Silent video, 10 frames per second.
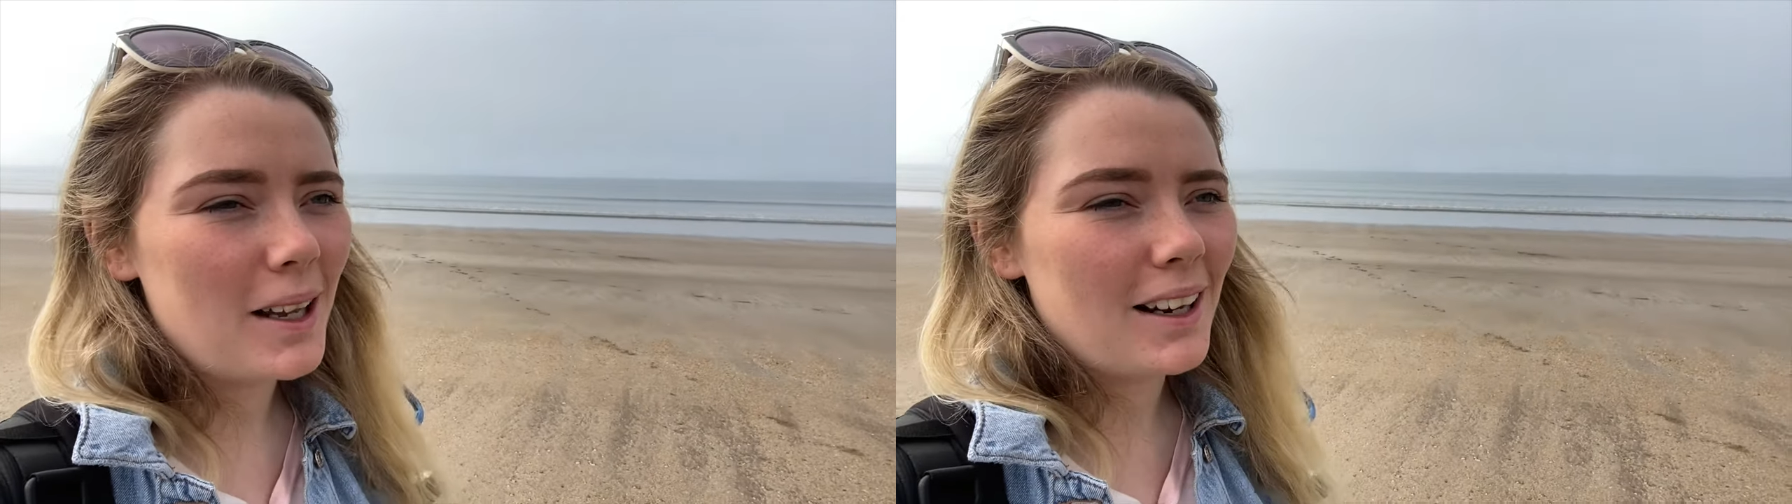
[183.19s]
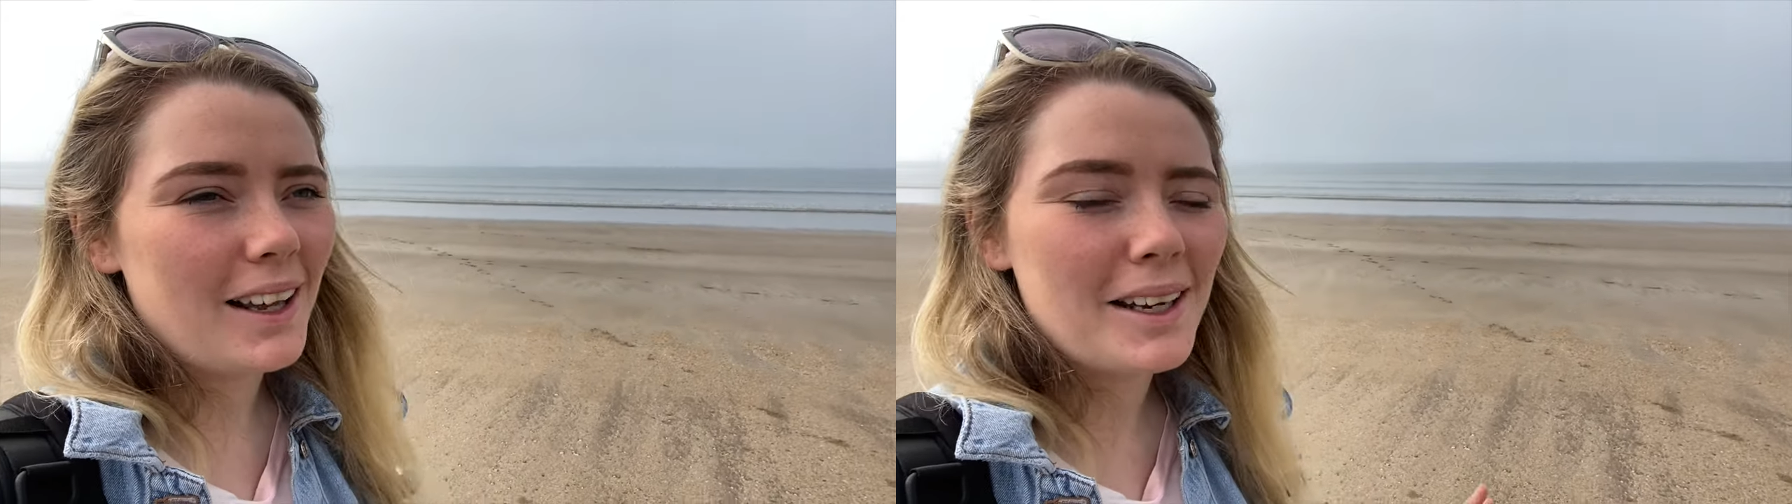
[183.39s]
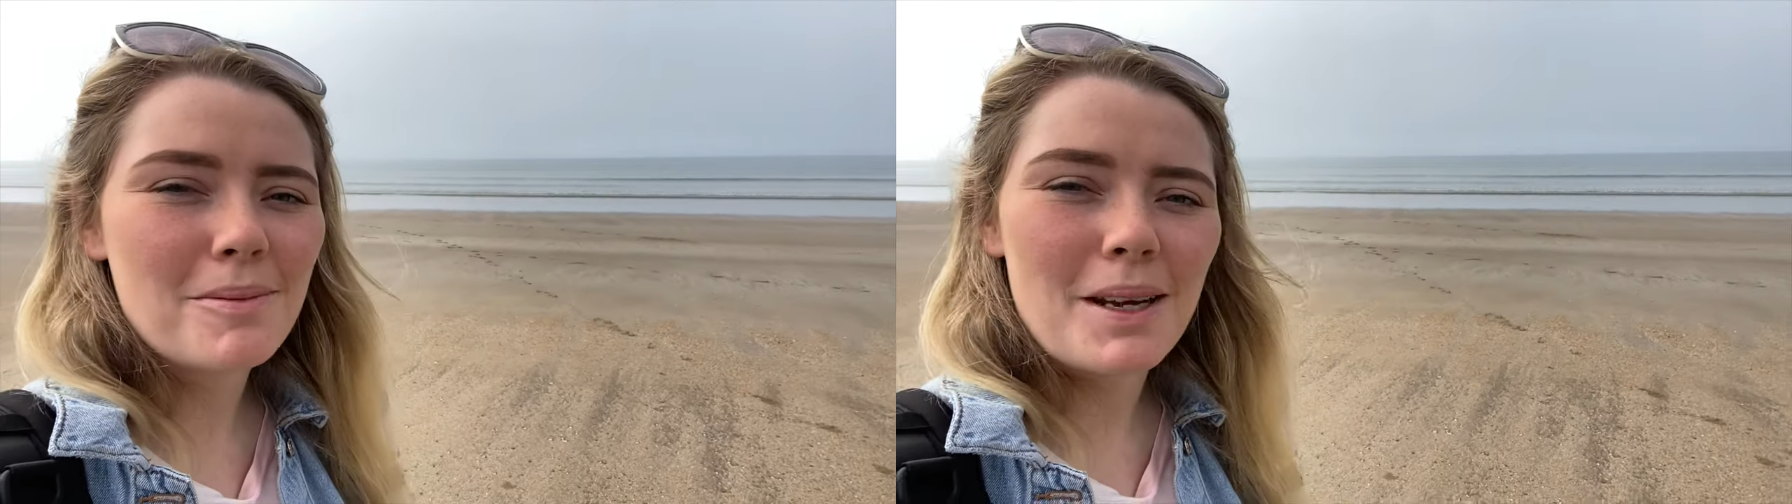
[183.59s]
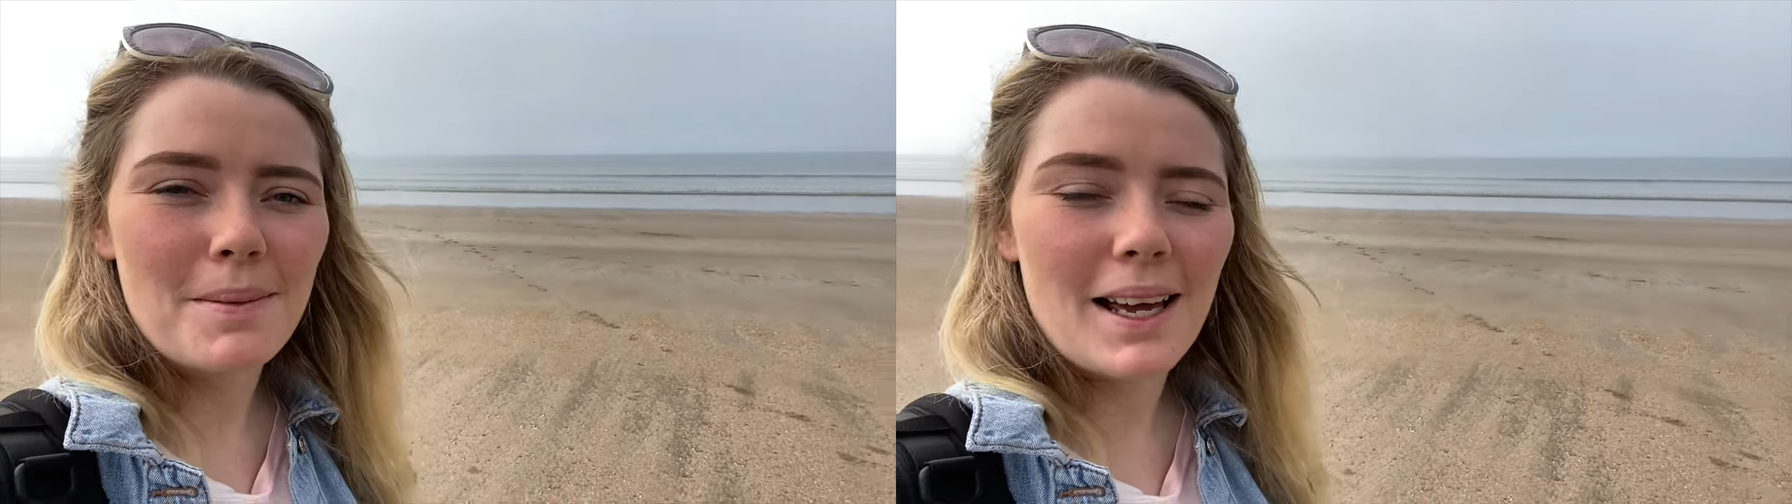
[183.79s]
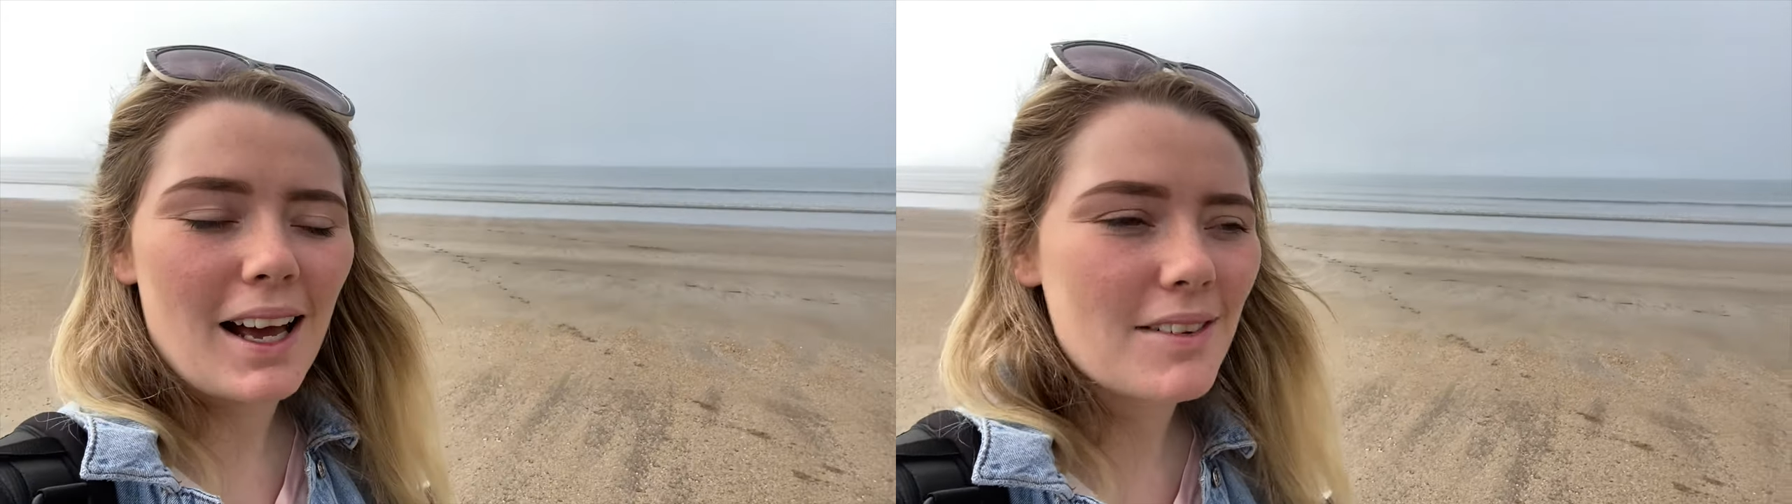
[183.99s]
at like
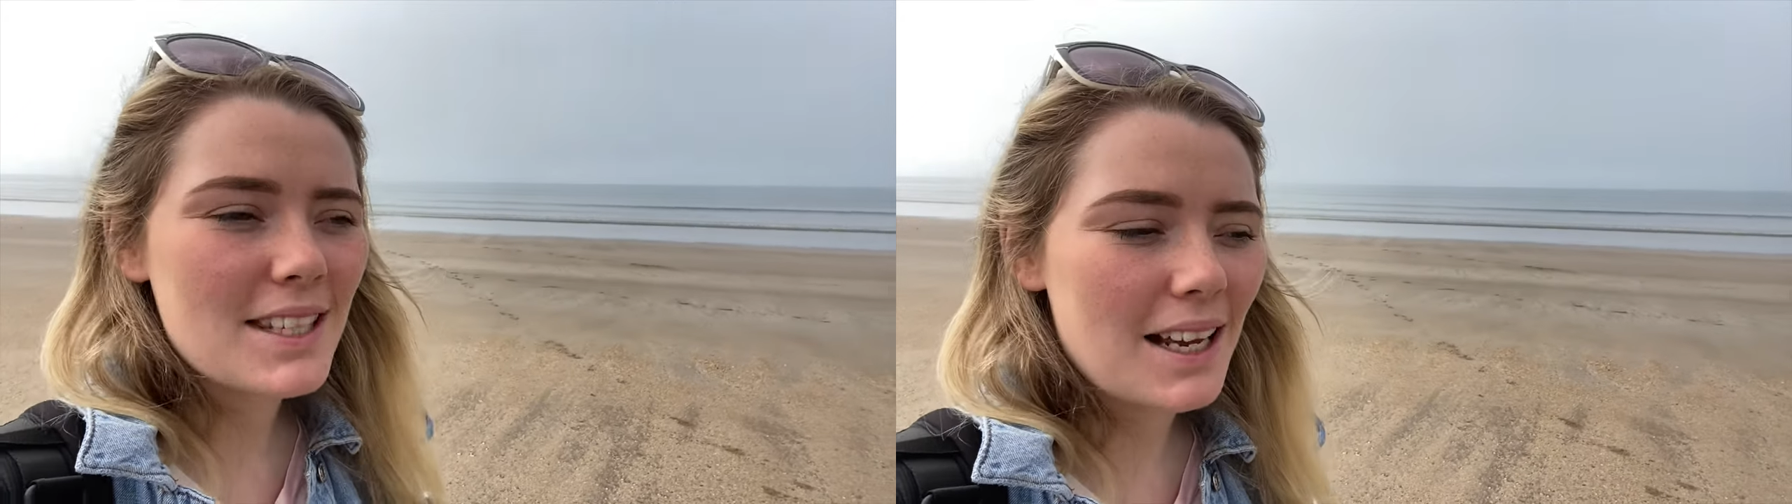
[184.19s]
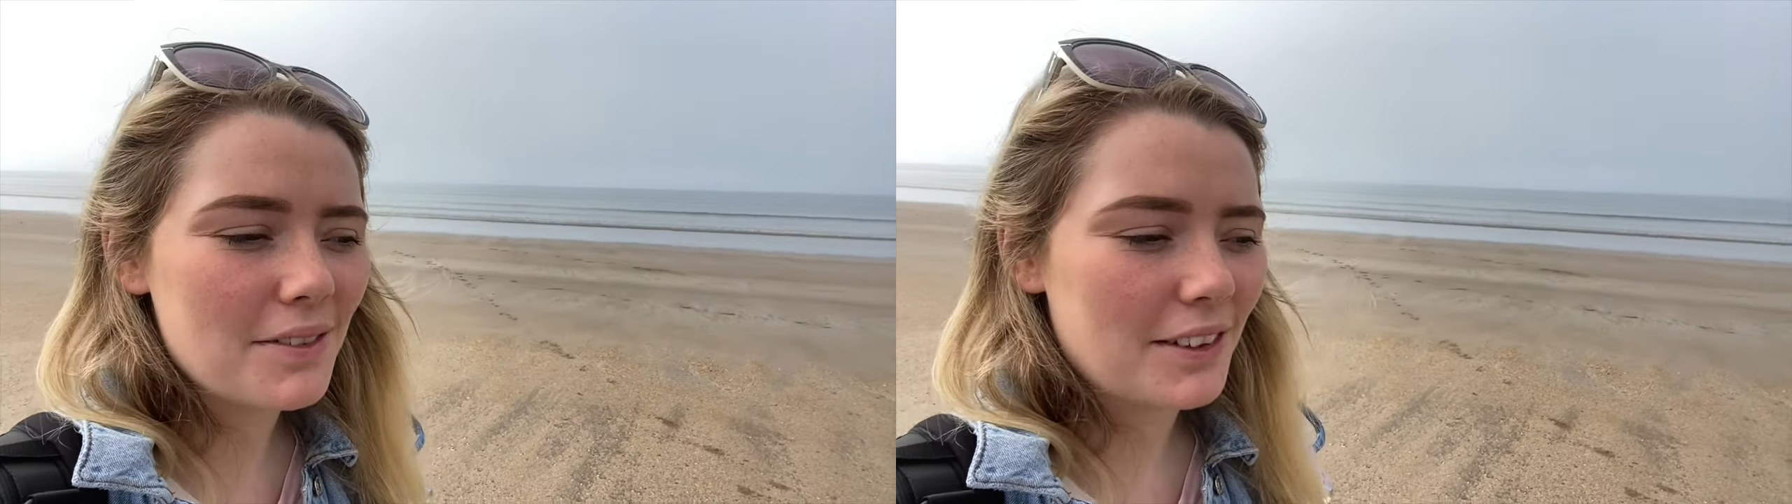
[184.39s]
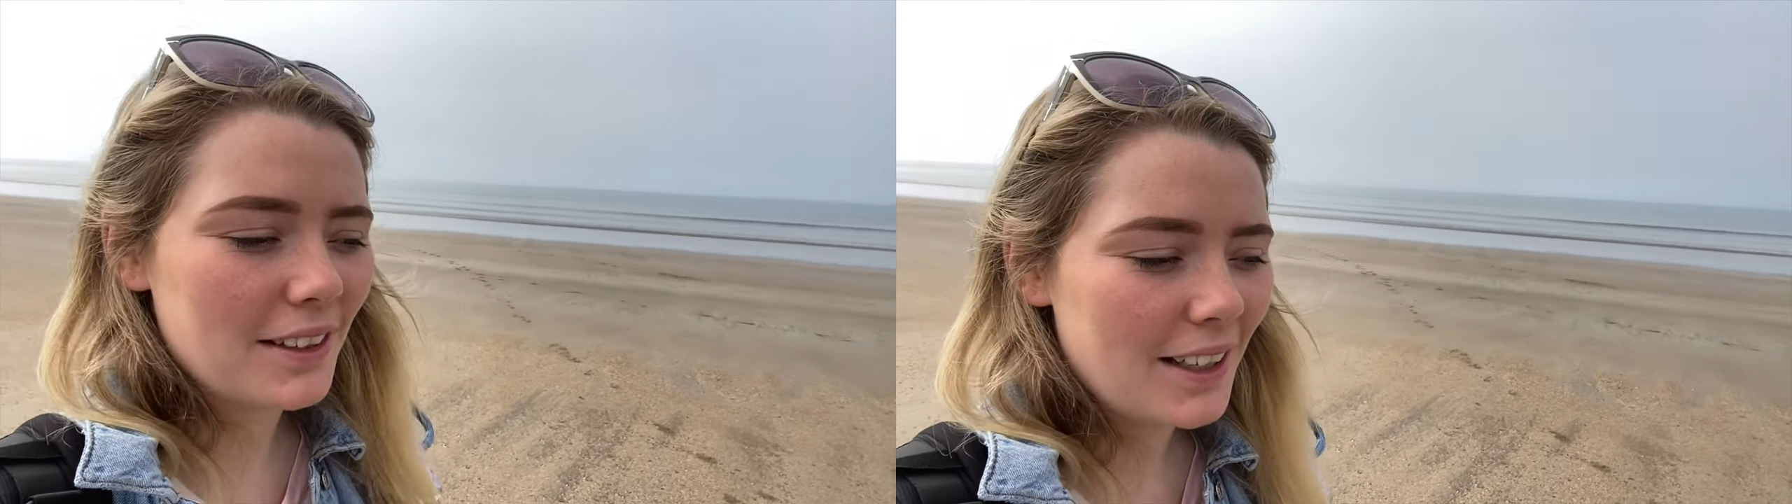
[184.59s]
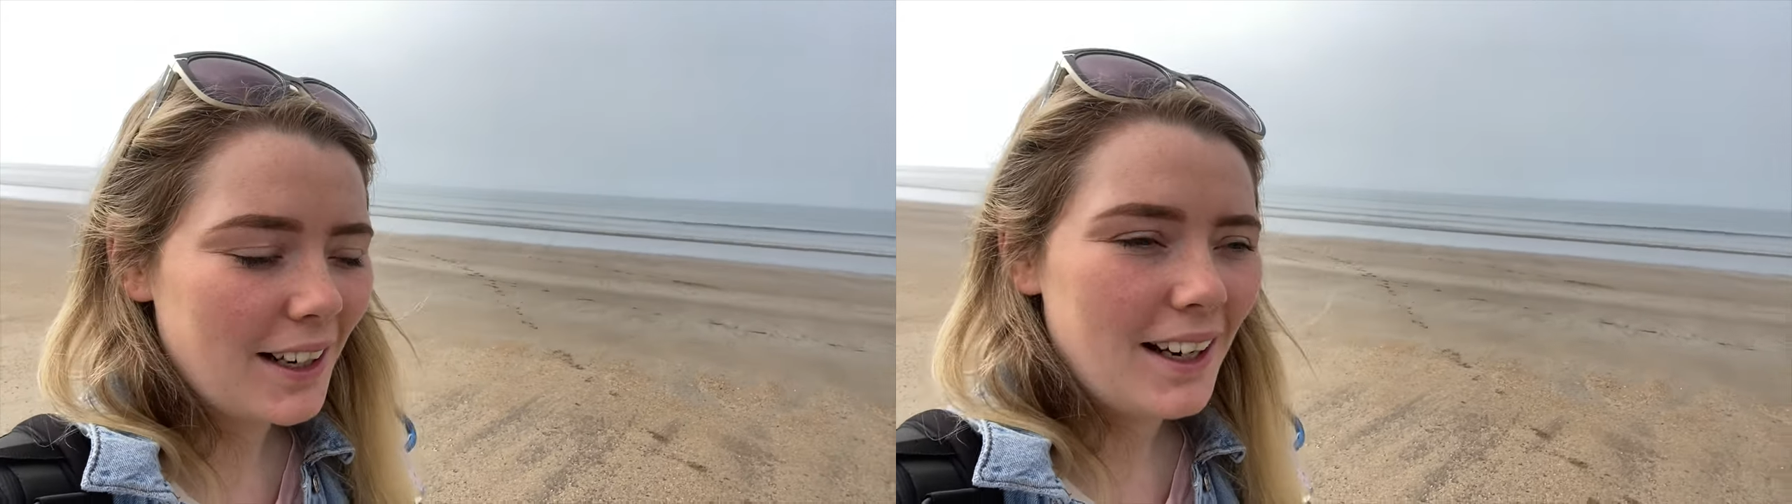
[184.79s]
maybe half seven